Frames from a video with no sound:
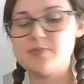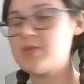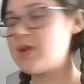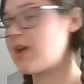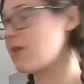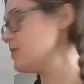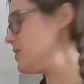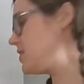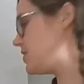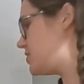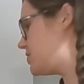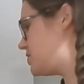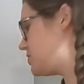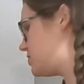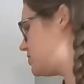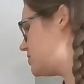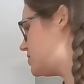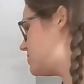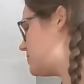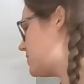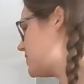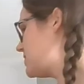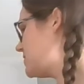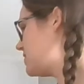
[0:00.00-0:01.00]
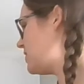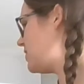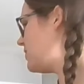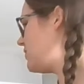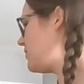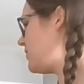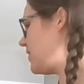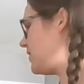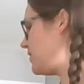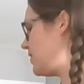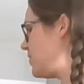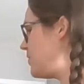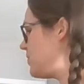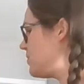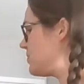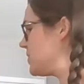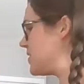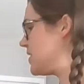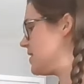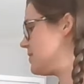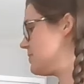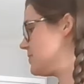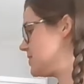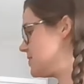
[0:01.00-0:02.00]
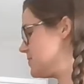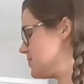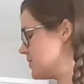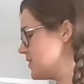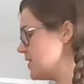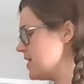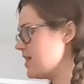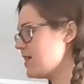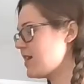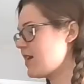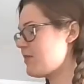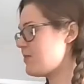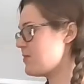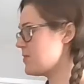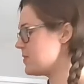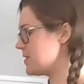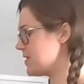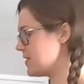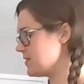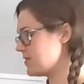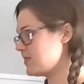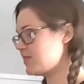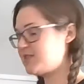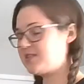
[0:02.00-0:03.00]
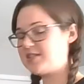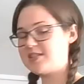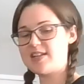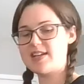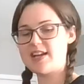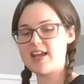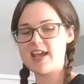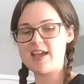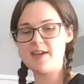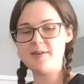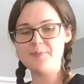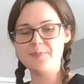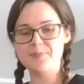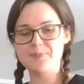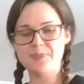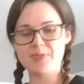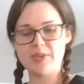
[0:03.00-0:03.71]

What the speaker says: I would introduce myself. Hello, my name is Monique. I will be your nurse today.